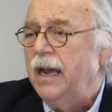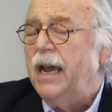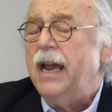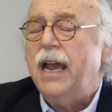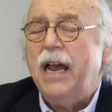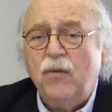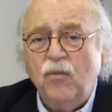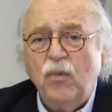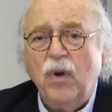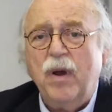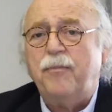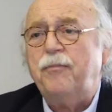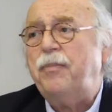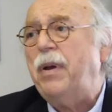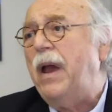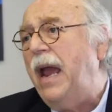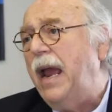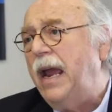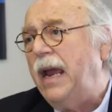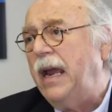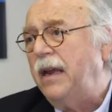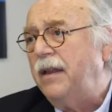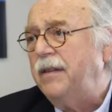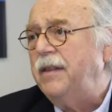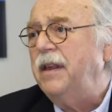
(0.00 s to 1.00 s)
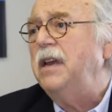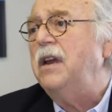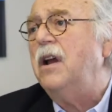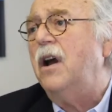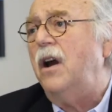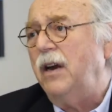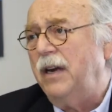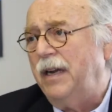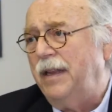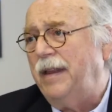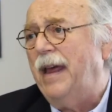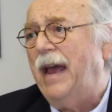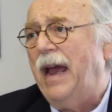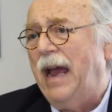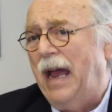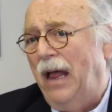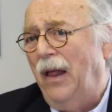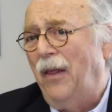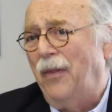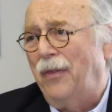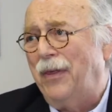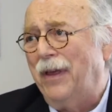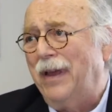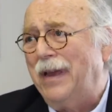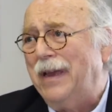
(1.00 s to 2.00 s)
and we're paying the young and the
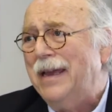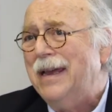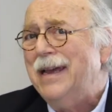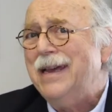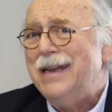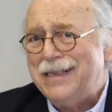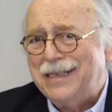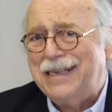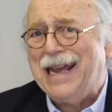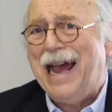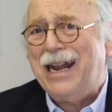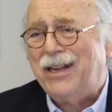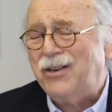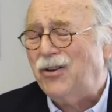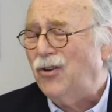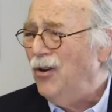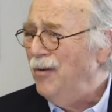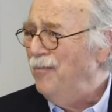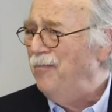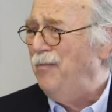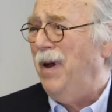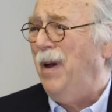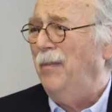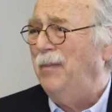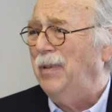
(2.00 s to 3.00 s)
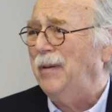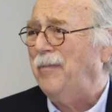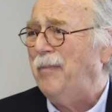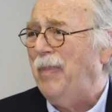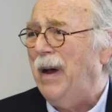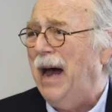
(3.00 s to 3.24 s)
healthy. Is that good public